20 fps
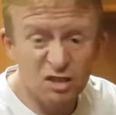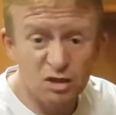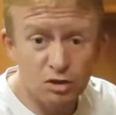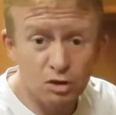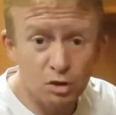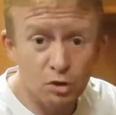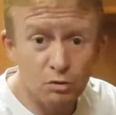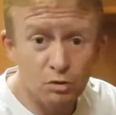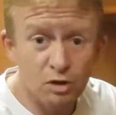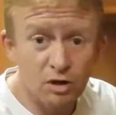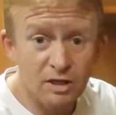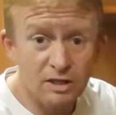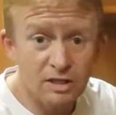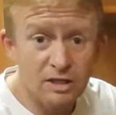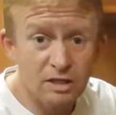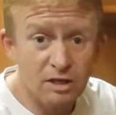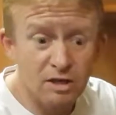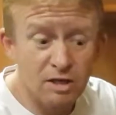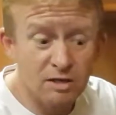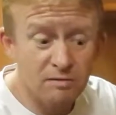
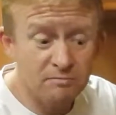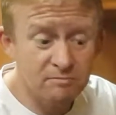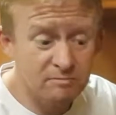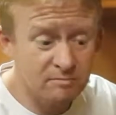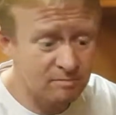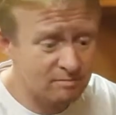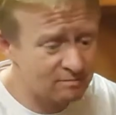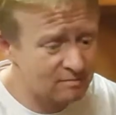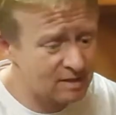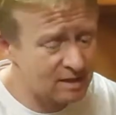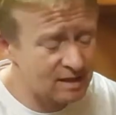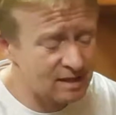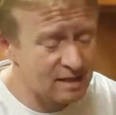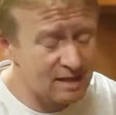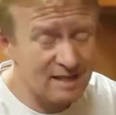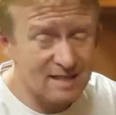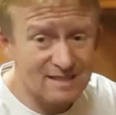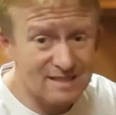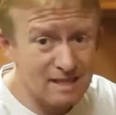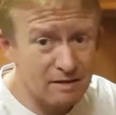$2.99.
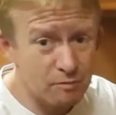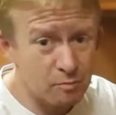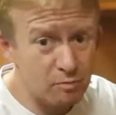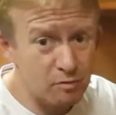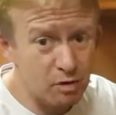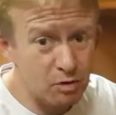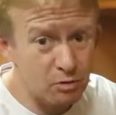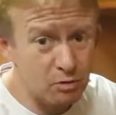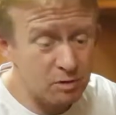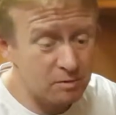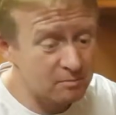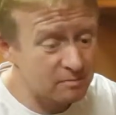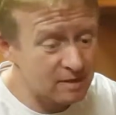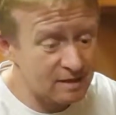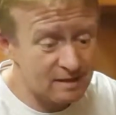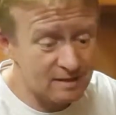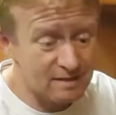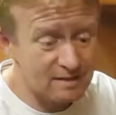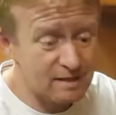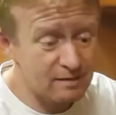It's never broke.
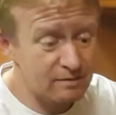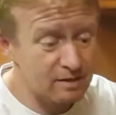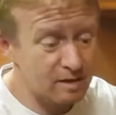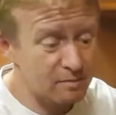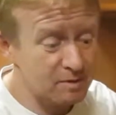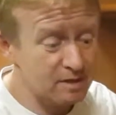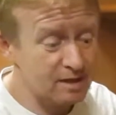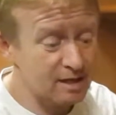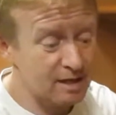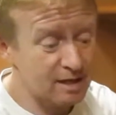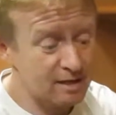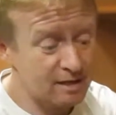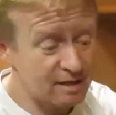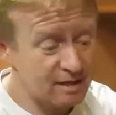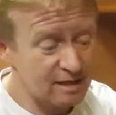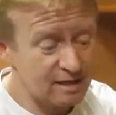It's never let me down.